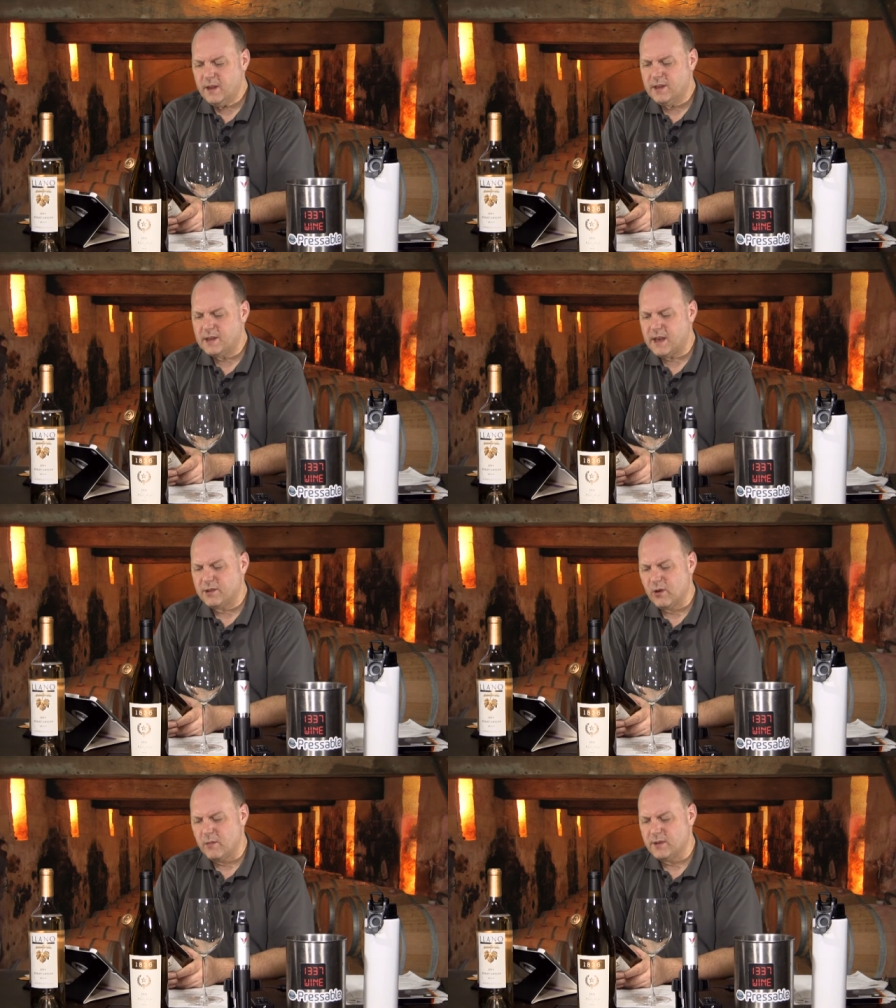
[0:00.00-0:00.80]
It says it
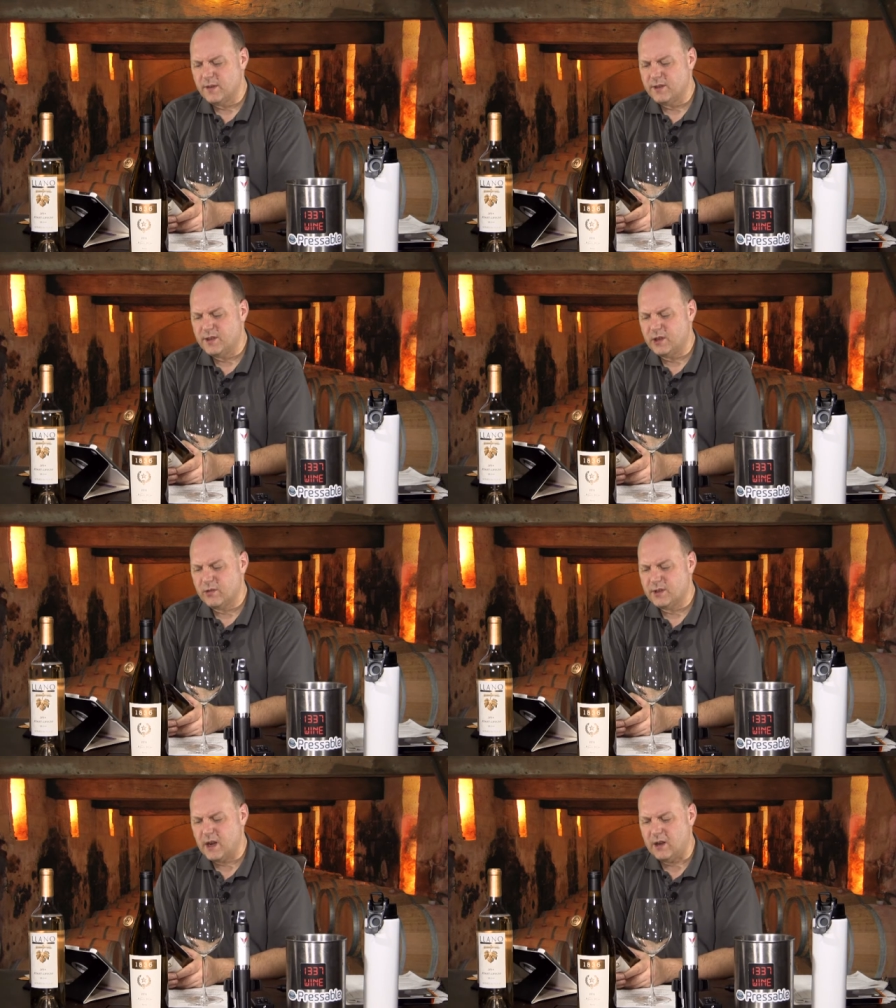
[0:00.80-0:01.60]
has aromas of
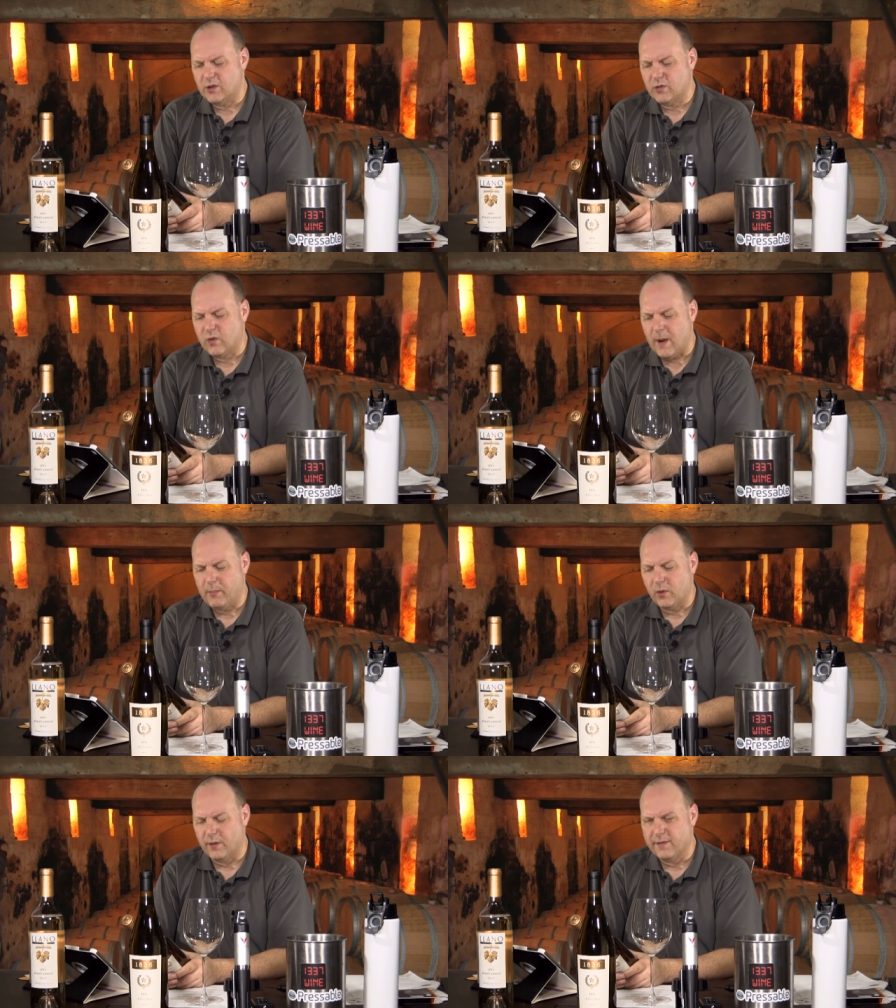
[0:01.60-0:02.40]
citrus and
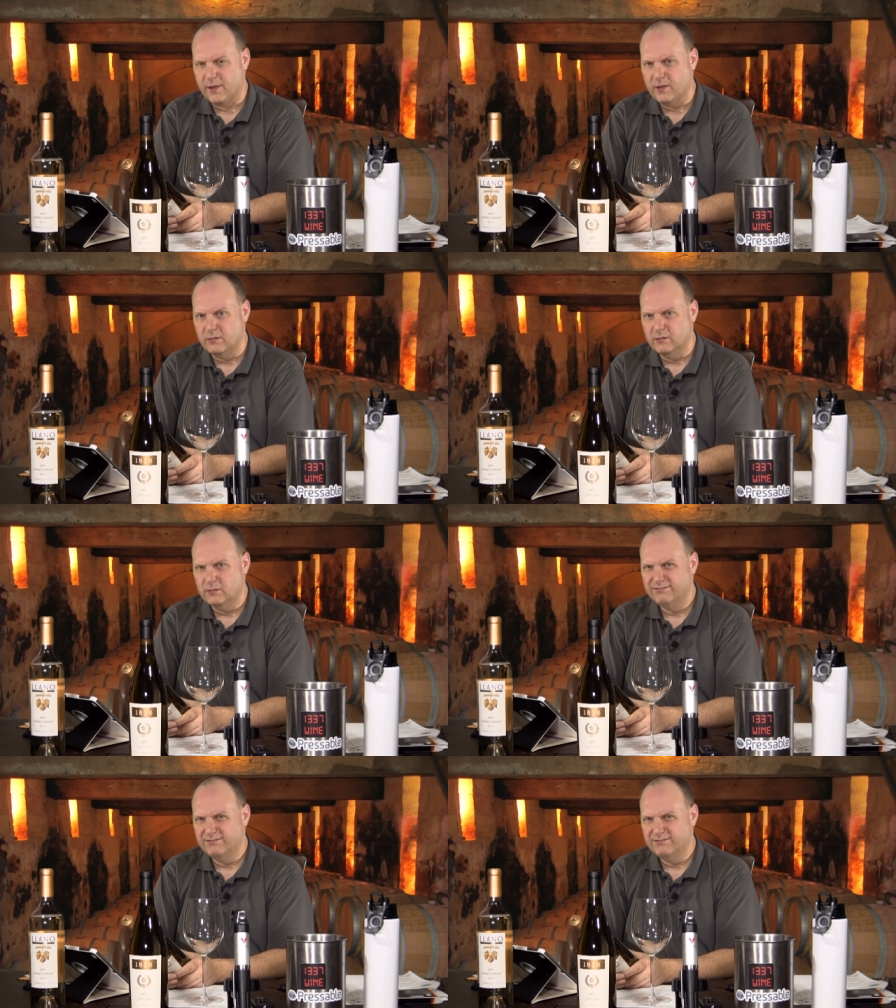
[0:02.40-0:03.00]
tropical fruit.